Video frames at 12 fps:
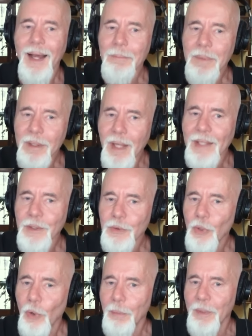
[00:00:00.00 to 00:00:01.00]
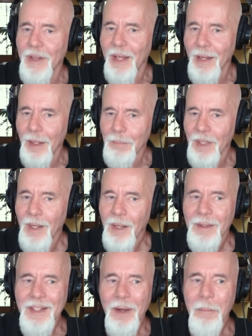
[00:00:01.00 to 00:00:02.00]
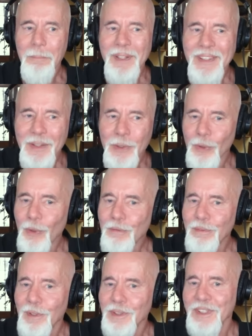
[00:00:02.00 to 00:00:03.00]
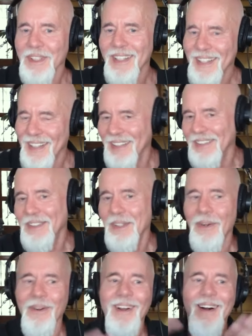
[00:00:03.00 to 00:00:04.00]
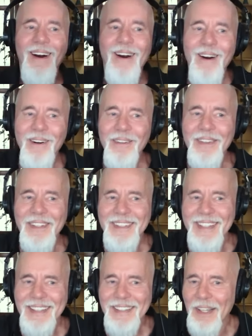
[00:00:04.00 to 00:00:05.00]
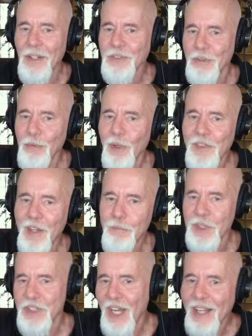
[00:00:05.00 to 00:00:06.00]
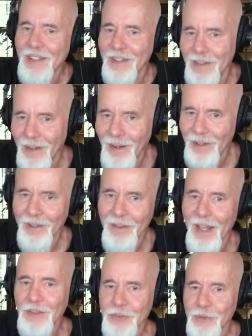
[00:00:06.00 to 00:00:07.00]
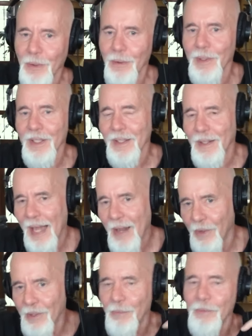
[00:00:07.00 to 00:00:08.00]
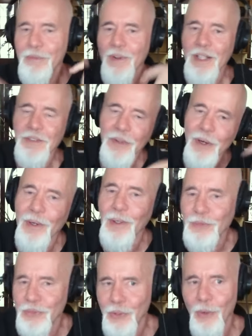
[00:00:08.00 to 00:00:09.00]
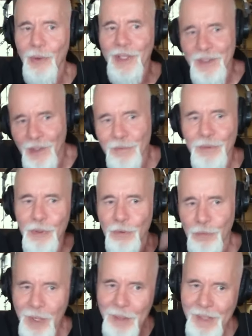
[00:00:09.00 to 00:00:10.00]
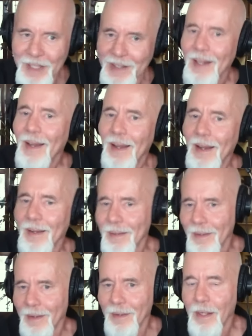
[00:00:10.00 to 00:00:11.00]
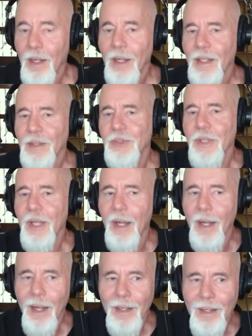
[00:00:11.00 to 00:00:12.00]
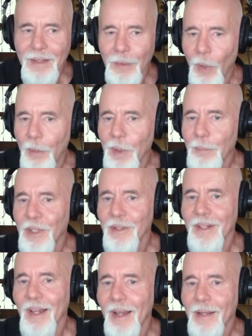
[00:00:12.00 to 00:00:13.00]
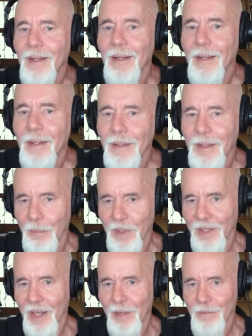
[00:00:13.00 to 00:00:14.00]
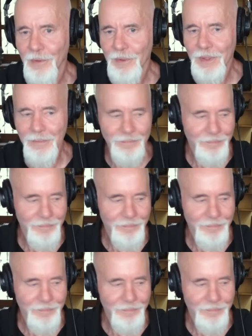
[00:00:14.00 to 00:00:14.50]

I'm glad you told me that. But the girl version is, you know, all the details of what they projected onto that story and how it reflects their own story and their view of women and on and on. And so, yeah, you want me to be your guy? Give me the guy version.